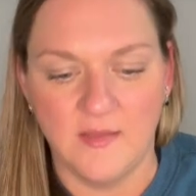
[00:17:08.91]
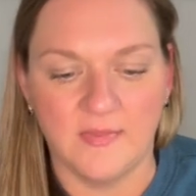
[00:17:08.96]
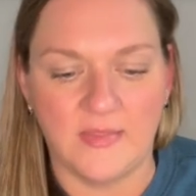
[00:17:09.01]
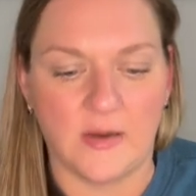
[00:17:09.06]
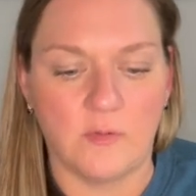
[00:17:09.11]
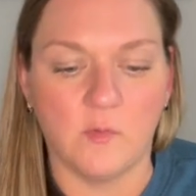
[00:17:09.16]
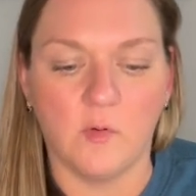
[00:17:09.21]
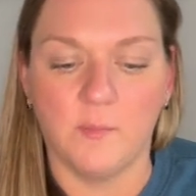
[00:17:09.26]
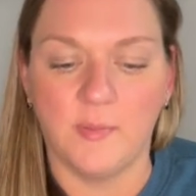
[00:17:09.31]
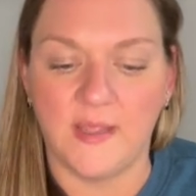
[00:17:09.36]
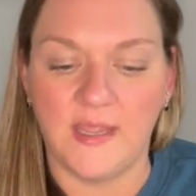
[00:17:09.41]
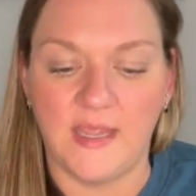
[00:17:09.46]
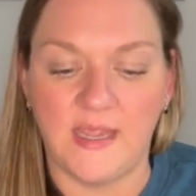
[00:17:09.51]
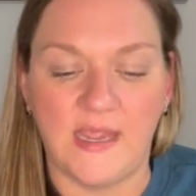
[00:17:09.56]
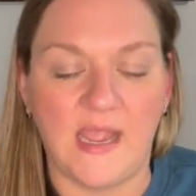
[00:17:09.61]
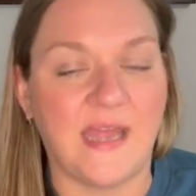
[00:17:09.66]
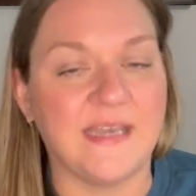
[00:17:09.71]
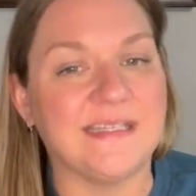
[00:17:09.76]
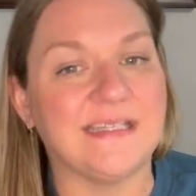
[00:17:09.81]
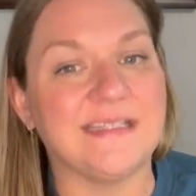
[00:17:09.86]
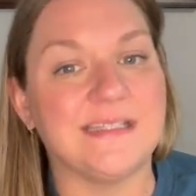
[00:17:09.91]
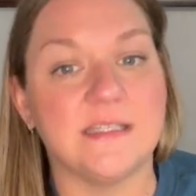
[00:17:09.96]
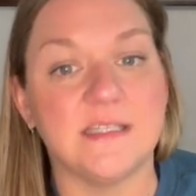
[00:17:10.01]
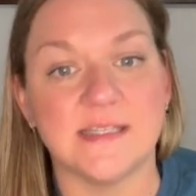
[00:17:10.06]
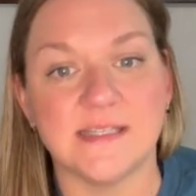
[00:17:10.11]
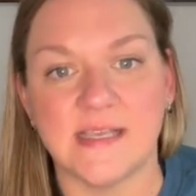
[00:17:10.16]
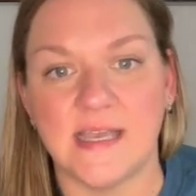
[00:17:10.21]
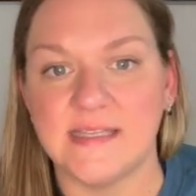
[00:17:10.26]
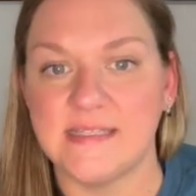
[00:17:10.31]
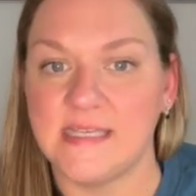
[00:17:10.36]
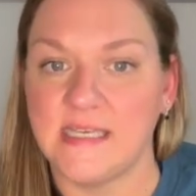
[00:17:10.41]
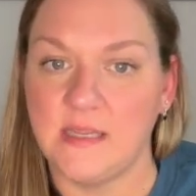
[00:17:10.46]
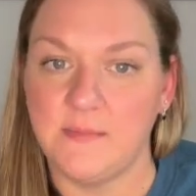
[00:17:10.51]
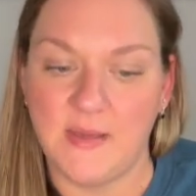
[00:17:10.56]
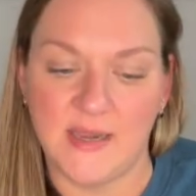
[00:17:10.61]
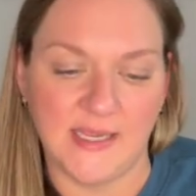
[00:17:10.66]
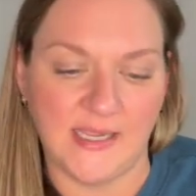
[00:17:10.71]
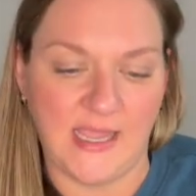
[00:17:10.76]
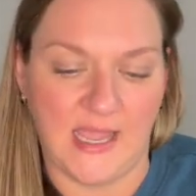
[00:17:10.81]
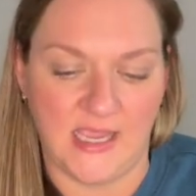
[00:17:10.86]
I didn't discuss any
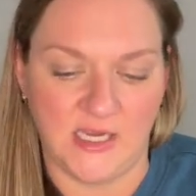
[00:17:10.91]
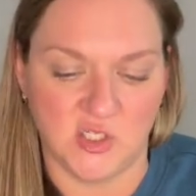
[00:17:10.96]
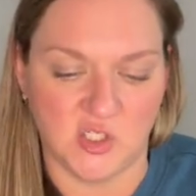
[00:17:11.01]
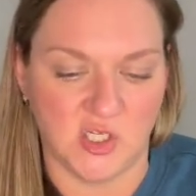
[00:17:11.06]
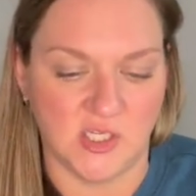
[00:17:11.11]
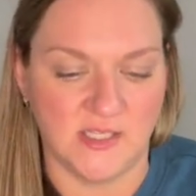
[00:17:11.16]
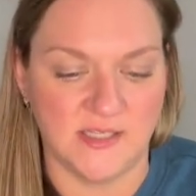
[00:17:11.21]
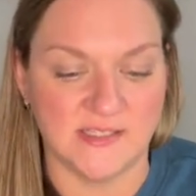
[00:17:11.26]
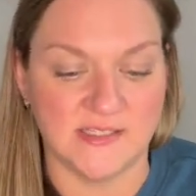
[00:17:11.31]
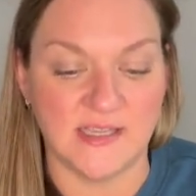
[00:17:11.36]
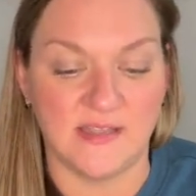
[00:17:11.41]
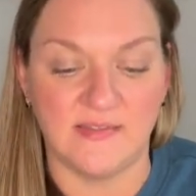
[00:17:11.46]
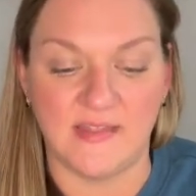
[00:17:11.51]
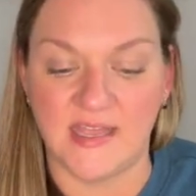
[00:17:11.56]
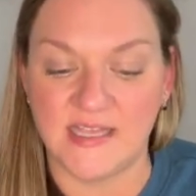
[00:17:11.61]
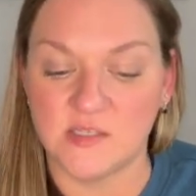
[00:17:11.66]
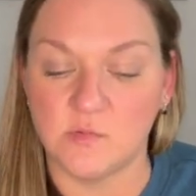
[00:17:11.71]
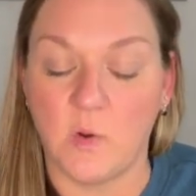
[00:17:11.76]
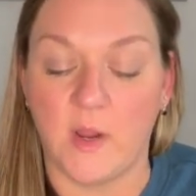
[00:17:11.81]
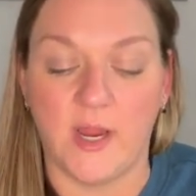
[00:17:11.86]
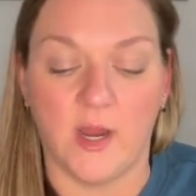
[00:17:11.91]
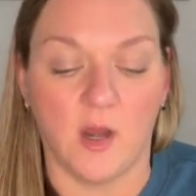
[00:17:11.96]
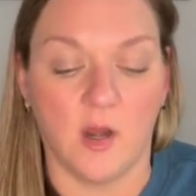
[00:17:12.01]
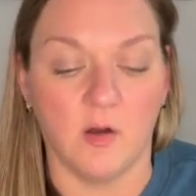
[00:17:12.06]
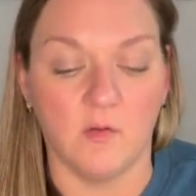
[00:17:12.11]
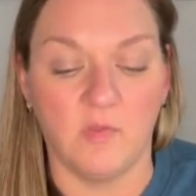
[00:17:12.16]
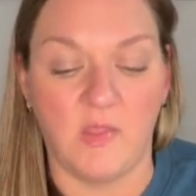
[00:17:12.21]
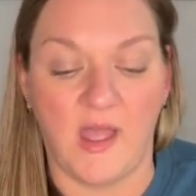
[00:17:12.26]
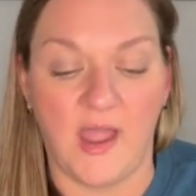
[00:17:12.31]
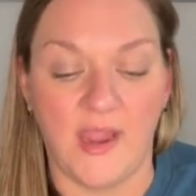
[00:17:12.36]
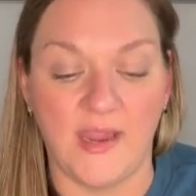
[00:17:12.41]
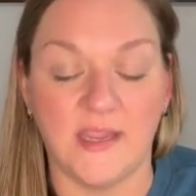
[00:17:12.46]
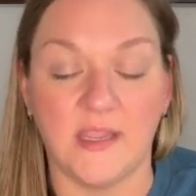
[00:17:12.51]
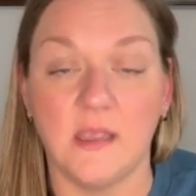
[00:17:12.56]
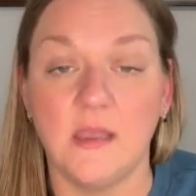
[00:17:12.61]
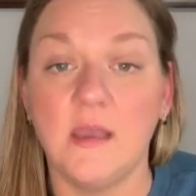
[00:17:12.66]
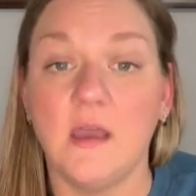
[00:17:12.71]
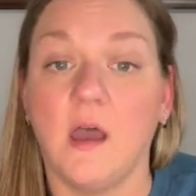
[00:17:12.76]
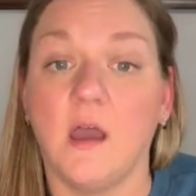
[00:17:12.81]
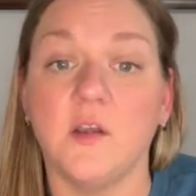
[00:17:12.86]
medications. And that's where, like
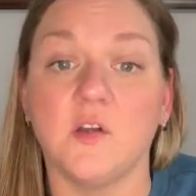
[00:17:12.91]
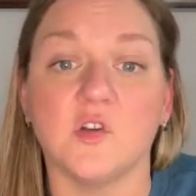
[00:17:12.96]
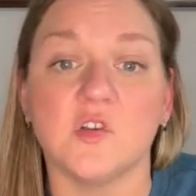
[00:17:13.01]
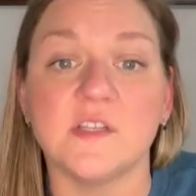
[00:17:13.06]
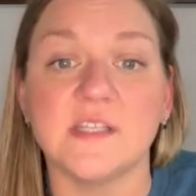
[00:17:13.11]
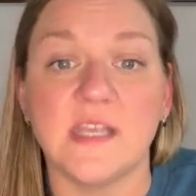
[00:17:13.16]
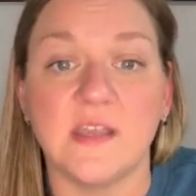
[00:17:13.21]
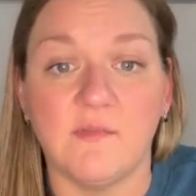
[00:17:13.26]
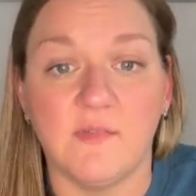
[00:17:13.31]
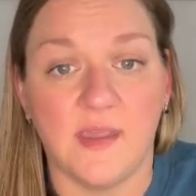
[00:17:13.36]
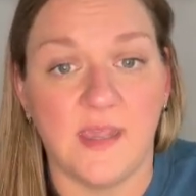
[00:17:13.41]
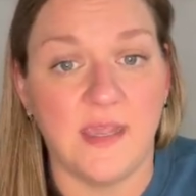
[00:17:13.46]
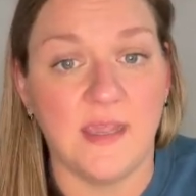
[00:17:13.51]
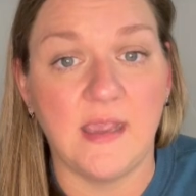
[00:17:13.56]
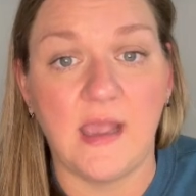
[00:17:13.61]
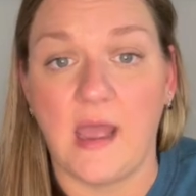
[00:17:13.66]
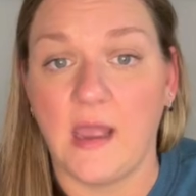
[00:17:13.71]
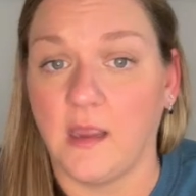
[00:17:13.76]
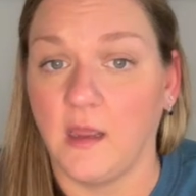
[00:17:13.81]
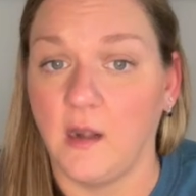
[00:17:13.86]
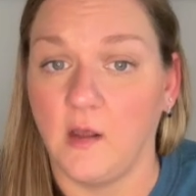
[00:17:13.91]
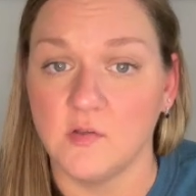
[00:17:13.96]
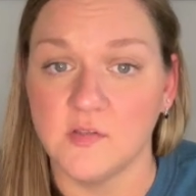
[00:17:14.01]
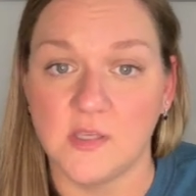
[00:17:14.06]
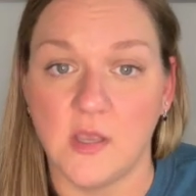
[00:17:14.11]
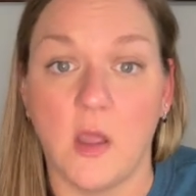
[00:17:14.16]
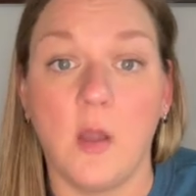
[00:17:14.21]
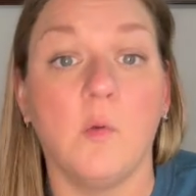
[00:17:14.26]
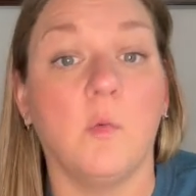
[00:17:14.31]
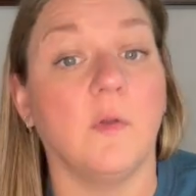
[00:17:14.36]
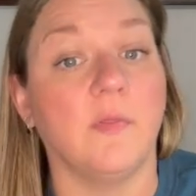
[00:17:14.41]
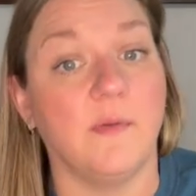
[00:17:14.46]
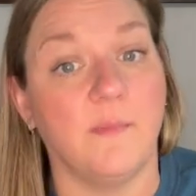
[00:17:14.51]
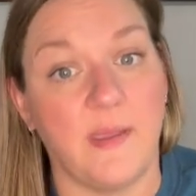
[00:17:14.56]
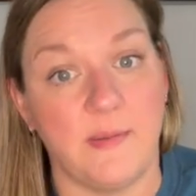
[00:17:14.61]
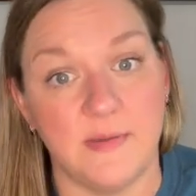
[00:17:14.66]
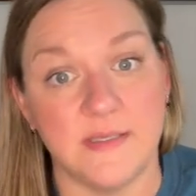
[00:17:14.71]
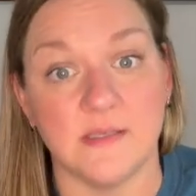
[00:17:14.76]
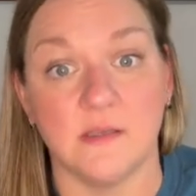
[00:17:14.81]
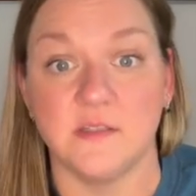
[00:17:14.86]
under CV, I could also, the
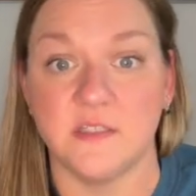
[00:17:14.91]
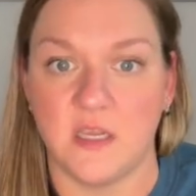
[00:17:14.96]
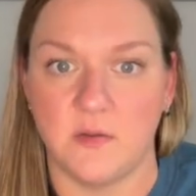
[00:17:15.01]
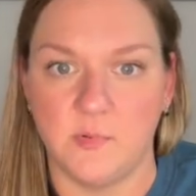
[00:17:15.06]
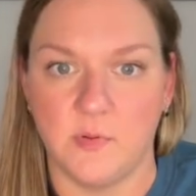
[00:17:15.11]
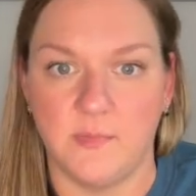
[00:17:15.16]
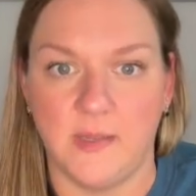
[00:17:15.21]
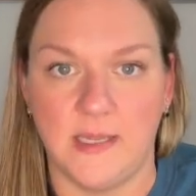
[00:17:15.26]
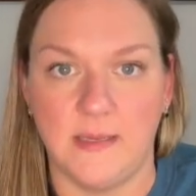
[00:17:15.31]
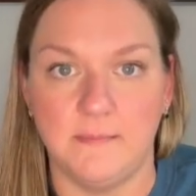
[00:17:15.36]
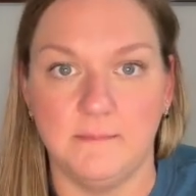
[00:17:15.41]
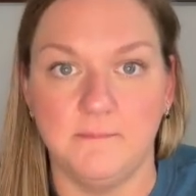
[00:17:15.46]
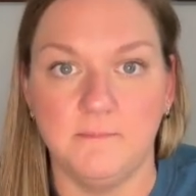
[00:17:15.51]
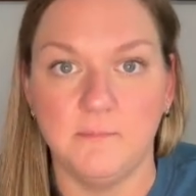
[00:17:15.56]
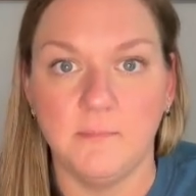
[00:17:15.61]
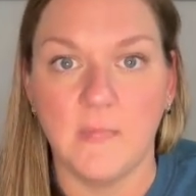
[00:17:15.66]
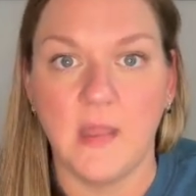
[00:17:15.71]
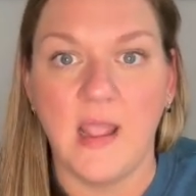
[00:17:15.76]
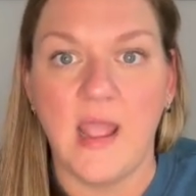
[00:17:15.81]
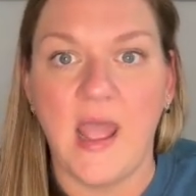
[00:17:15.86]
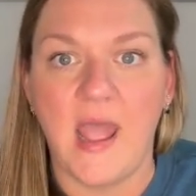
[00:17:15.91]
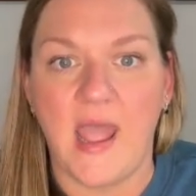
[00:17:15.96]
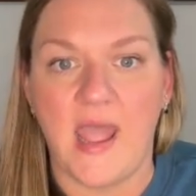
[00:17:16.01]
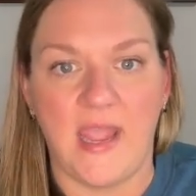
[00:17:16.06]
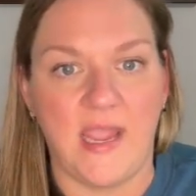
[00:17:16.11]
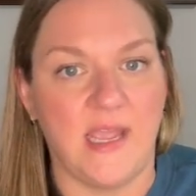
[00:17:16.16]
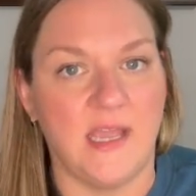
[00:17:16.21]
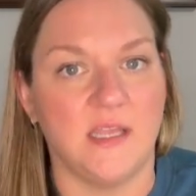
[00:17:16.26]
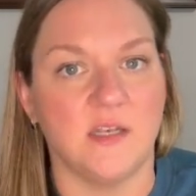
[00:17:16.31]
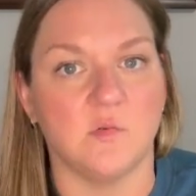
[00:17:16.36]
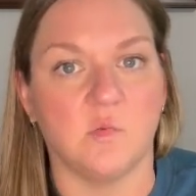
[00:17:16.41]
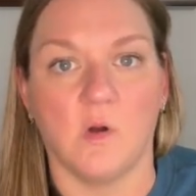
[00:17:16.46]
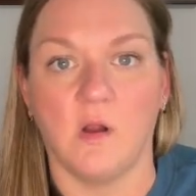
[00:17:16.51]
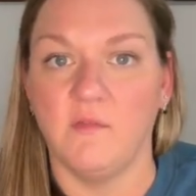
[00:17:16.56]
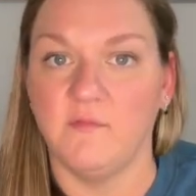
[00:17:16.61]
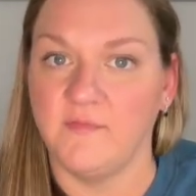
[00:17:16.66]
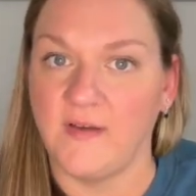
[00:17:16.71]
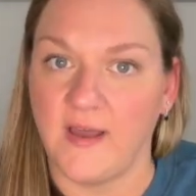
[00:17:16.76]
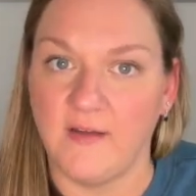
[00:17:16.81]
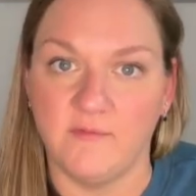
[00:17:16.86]
baby's on dopamine and we're
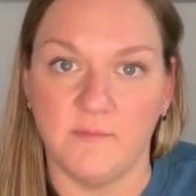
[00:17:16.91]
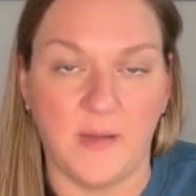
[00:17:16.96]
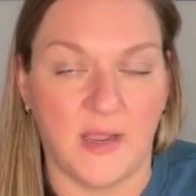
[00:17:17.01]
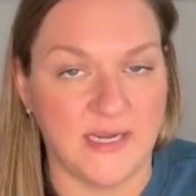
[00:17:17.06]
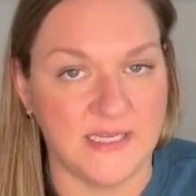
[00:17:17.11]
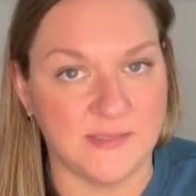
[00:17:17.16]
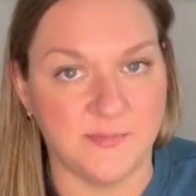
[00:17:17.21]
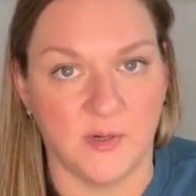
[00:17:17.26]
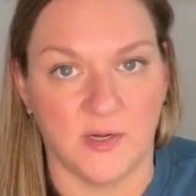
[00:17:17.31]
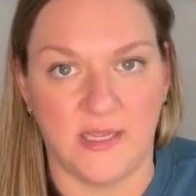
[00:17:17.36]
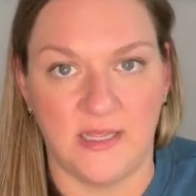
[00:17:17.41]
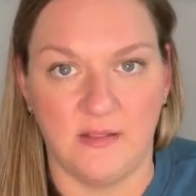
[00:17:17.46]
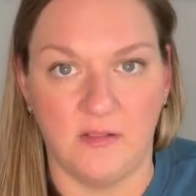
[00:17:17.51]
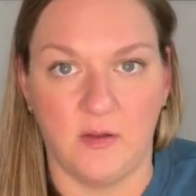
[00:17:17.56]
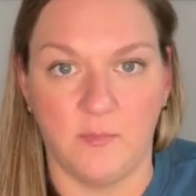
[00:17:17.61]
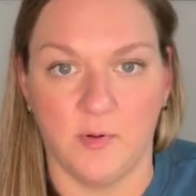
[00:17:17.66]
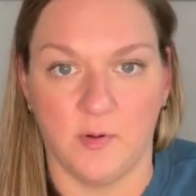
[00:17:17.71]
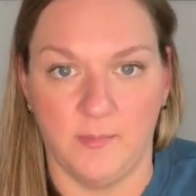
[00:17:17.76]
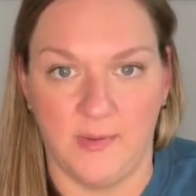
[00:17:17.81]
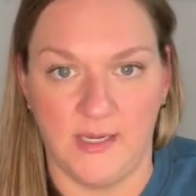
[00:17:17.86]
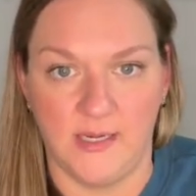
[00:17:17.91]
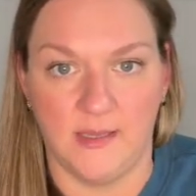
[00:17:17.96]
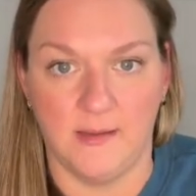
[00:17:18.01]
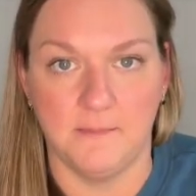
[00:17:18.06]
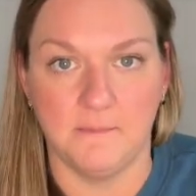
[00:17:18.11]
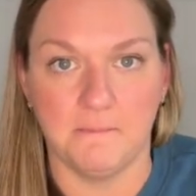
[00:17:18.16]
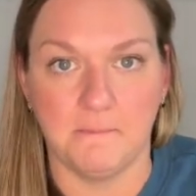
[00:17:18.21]
on 5 mics per kilo per minute.